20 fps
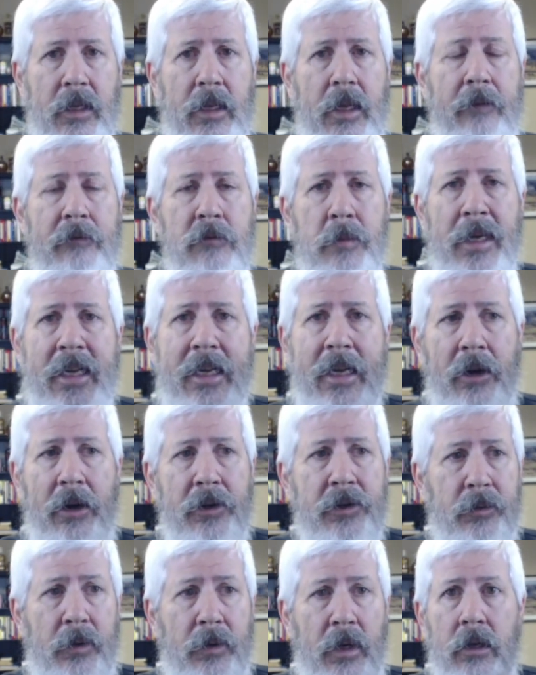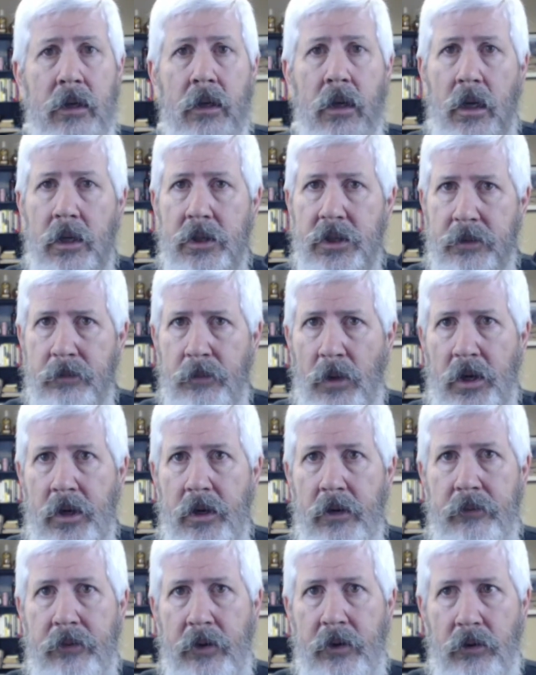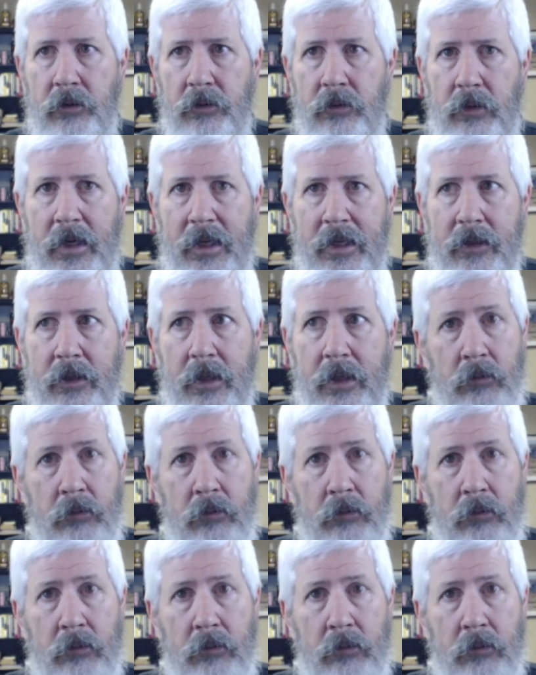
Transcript: Everybody carries around a smartphone, right?